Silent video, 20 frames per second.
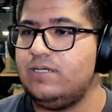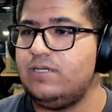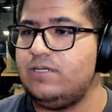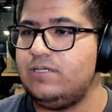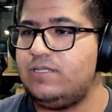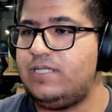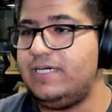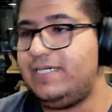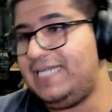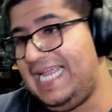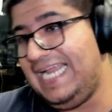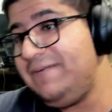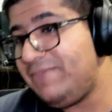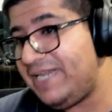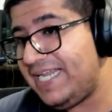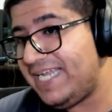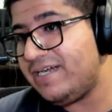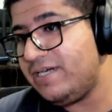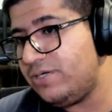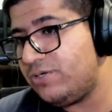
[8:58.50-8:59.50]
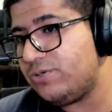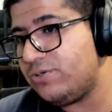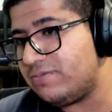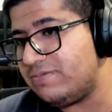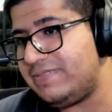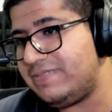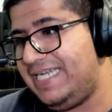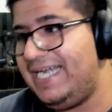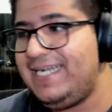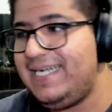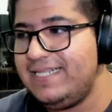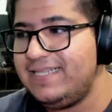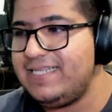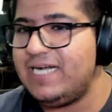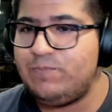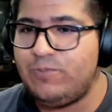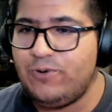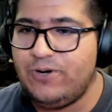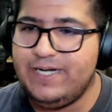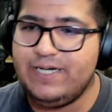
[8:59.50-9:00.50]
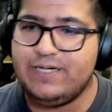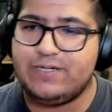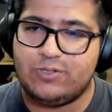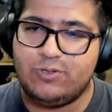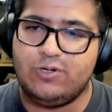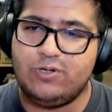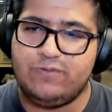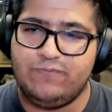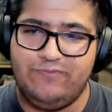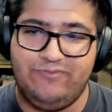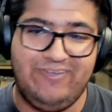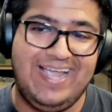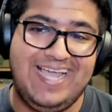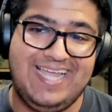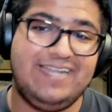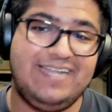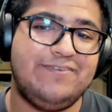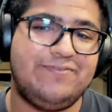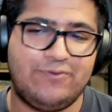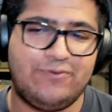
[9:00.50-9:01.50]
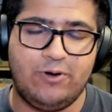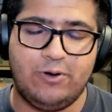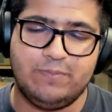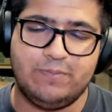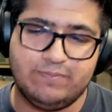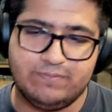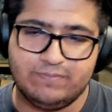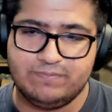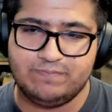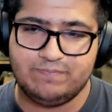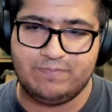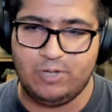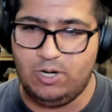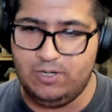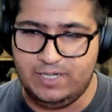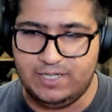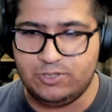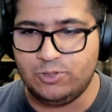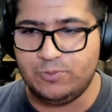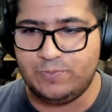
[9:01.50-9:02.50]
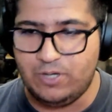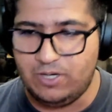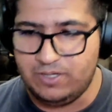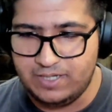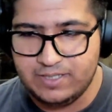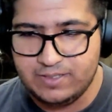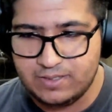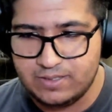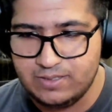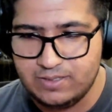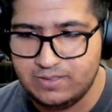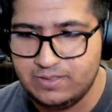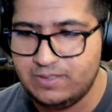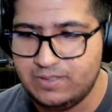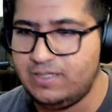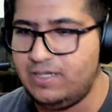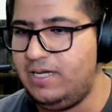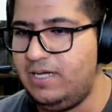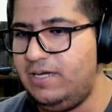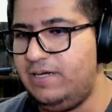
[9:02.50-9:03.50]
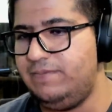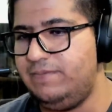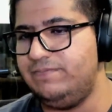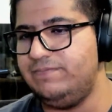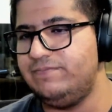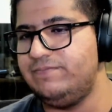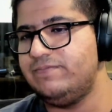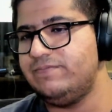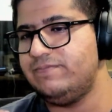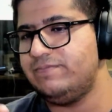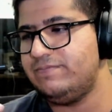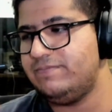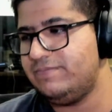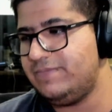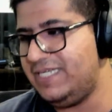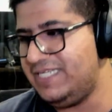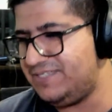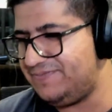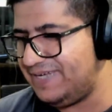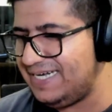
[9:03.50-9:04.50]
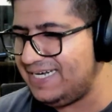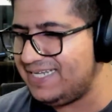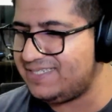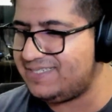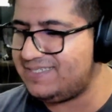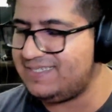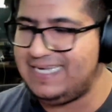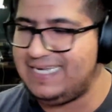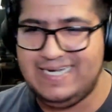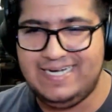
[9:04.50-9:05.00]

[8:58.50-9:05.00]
The time taken to get till that point could vary from product to product, as well as an